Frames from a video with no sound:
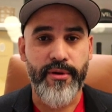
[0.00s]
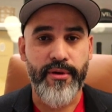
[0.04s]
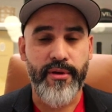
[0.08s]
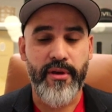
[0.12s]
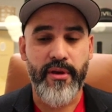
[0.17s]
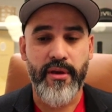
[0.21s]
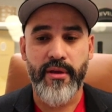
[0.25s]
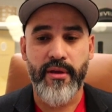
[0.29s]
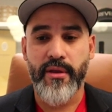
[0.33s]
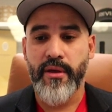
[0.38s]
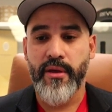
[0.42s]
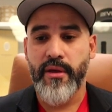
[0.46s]

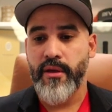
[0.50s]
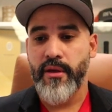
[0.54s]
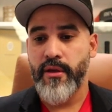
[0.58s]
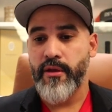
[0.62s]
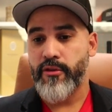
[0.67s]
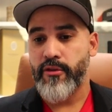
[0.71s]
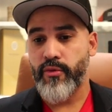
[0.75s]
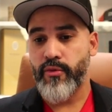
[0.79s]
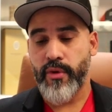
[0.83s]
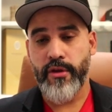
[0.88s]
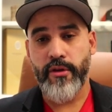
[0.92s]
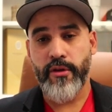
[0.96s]
market,
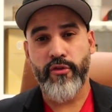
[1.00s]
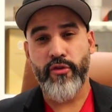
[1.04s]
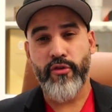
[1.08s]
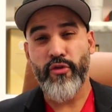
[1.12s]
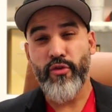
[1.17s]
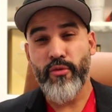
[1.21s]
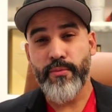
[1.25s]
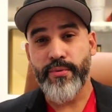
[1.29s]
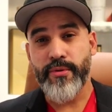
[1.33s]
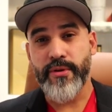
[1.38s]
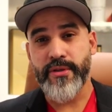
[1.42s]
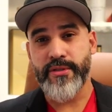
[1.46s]

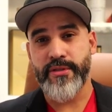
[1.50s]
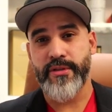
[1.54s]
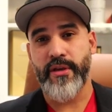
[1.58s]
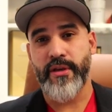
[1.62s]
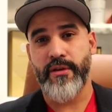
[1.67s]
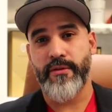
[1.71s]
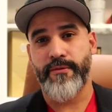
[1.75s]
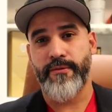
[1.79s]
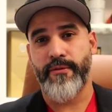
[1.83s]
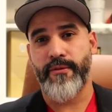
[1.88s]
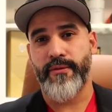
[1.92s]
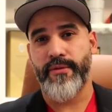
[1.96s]

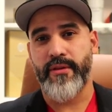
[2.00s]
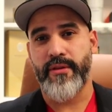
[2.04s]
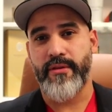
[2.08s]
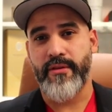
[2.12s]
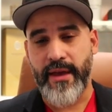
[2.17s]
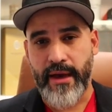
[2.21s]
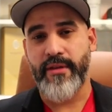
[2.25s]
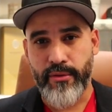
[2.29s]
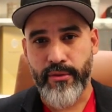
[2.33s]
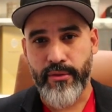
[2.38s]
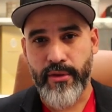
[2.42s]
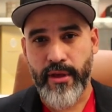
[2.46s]
22% for the
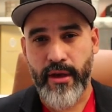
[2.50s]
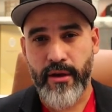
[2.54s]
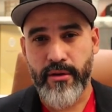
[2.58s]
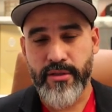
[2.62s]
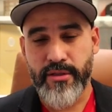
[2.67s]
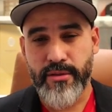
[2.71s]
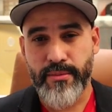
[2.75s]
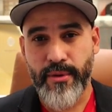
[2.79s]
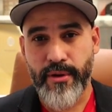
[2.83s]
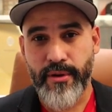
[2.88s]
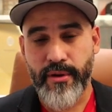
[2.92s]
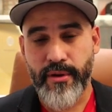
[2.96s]

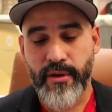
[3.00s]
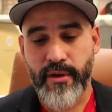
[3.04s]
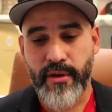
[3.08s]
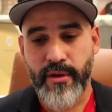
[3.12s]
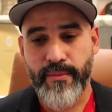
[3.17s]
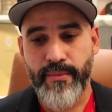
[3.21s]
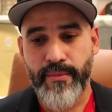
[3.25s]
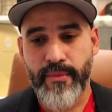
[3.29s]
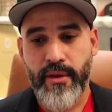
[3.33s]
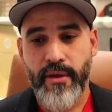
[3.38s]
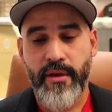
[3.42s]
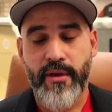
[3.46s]
townhouse
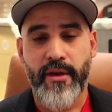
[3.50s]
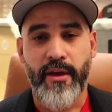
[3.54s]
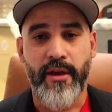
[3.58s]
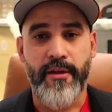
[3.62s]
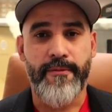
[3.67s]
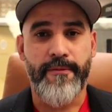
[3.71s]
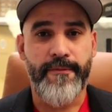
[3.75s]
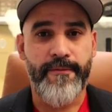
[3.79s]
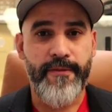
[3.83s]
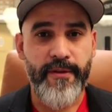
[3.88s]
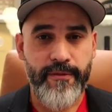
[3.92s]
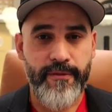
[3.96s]
market,
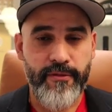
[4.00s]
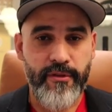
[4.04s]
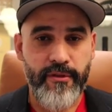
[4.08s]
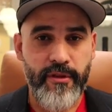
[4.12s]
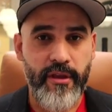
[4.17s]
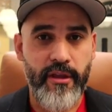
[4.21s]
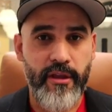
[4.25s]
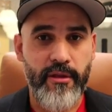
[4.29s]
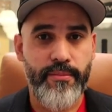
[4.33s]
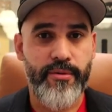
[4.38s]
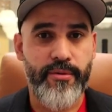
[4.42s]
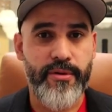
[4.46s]
and
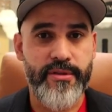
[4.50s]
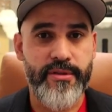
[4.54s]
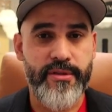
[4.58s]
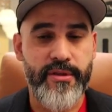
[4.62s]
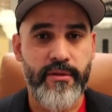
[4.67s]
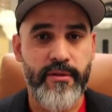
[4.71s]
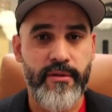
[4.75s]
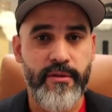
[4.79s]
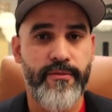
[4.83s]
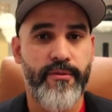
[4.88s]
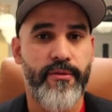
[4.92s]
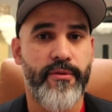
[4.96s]

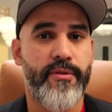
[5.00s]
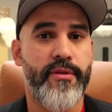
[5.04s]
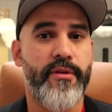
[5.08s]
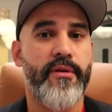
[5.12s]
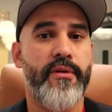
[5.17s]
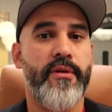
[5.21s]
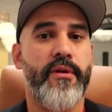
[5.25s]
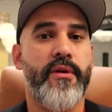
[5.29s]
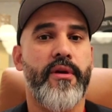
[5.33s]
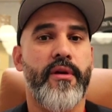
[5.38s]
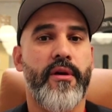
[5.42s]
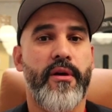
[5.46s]
15% for
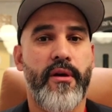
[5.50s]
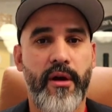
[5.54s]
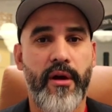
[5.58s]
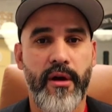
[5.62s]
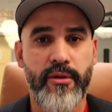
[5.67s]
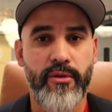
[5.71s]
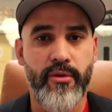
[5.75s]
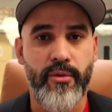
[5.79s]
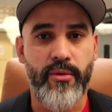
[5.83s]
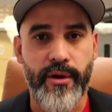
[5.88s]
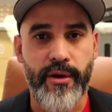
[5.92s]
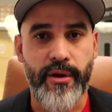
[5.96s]
the
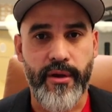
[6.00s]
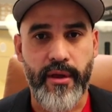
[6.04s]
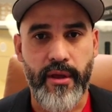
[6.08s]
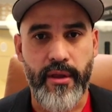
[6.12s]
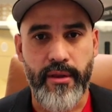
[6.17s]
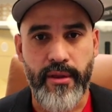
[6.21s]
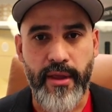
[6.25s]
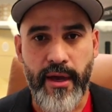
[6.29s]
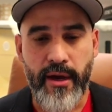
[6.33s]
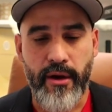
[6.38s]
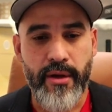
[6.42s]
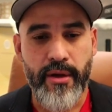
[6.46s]
condo
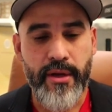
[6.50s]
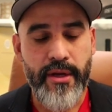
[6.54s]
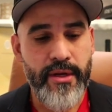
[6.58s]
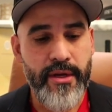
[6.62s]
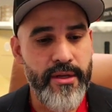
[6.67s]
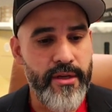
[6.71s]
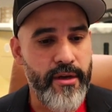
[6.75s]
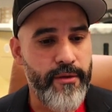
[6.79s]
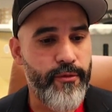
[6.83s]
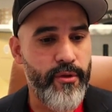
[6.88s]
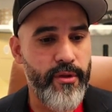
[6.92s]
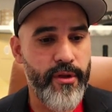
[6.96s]
market. Now,
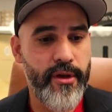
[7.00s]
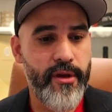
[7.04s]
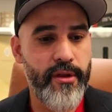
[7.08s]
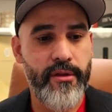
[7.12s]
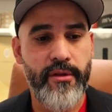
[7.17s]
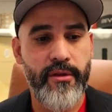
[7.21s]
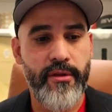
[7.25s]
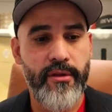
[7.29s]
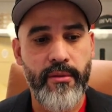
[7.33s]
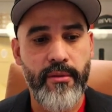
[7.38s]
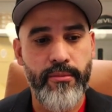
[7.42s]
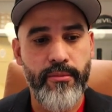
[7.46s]
if we look at
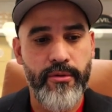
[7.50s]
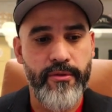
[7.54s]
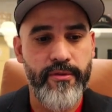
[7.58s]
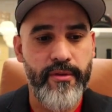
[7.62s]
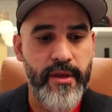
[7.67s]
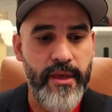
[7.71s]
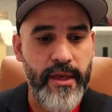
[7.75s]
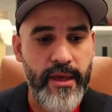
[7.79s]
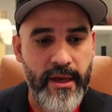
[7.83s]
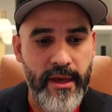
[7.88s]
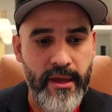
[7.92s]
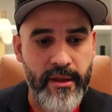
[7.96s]
the numbers
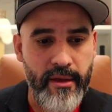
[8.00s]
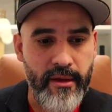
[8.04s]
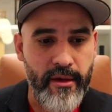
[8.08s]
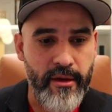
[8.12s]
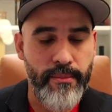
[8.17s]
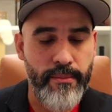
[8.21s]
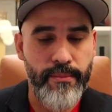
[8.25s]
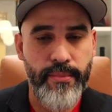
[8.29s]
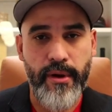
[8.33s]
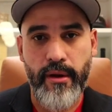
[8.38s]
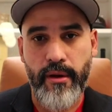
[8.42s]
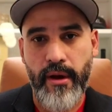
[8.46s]
again and
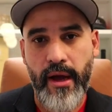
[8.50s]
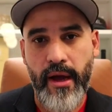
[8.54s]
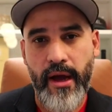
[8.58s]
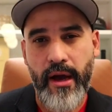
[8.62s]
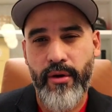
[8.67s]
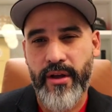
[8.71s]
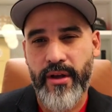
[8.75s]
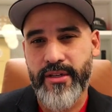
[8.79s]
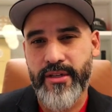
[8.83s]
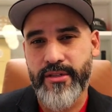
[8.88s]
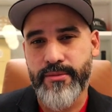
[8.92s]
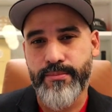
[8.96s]
compare
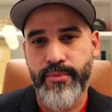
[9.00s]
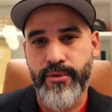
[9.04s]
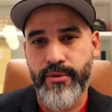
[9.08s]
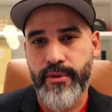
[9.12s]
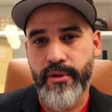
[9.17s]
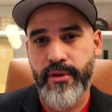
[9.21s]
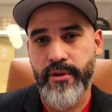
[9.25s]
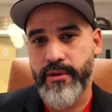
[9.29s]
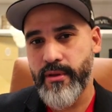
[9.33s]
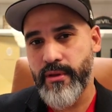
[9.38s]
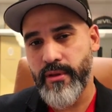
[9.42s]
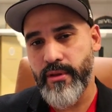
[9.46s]
how has
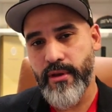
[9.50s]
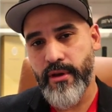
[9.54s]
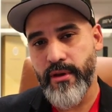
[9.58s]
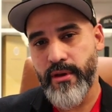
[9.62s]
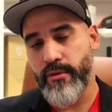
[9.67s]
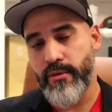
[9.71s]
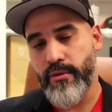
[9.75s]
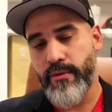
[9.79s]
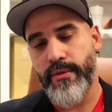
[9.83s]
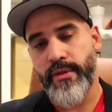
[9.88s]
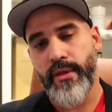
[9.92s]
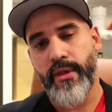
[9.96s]
Burlington done
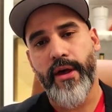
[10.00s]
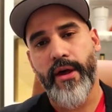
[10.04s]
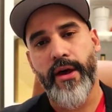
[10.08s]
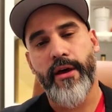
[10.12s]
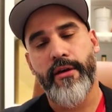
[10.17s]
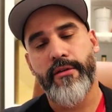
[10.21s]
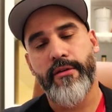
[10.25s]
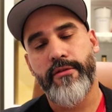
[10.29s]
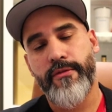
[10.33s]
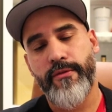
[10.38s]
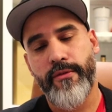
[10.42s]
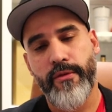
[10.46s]
over the
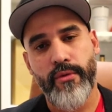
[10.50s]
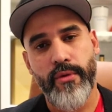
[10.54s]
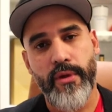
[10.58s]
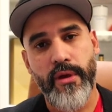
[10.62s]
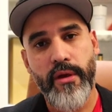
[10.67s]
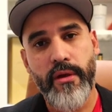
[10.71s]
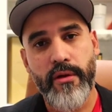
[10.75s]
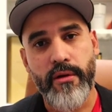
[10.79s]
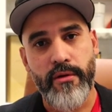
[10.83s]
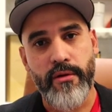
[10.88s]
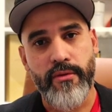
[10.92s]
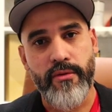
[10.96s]
last few
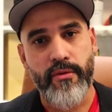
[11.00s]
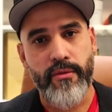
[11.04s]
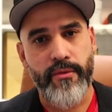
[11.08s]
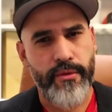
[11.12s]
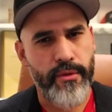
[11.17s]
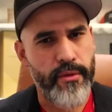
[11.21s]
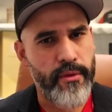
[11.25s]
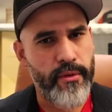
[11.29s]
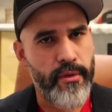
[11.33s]
years,